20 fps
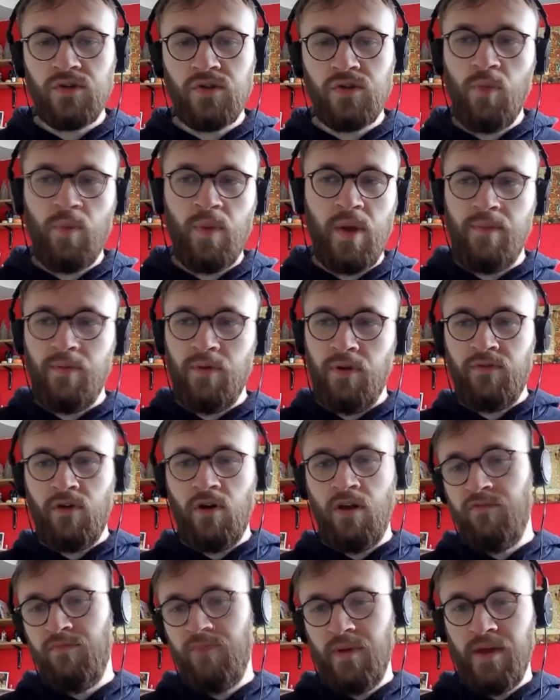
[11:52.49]
Other people have kind
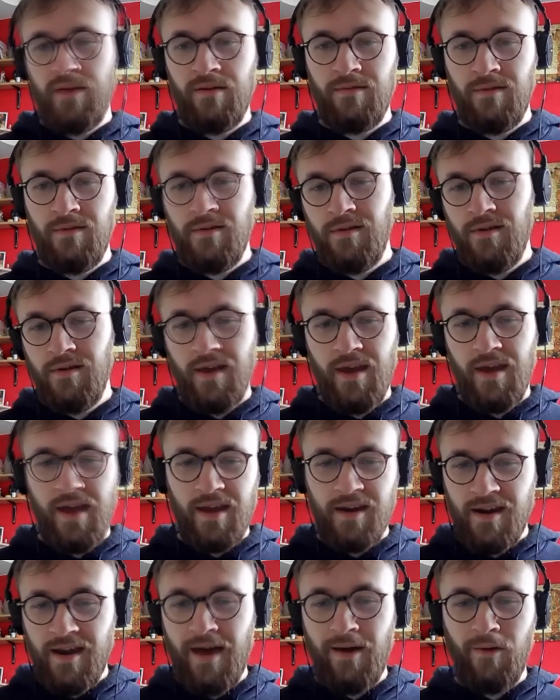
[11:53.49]
of been in
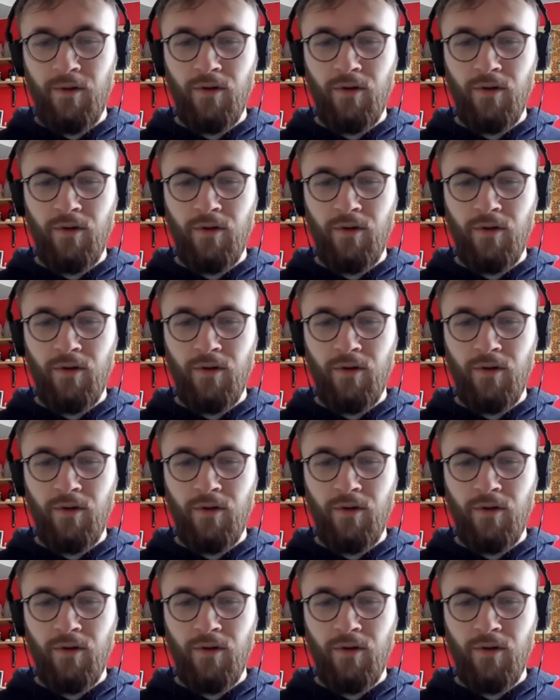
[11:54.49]
and out of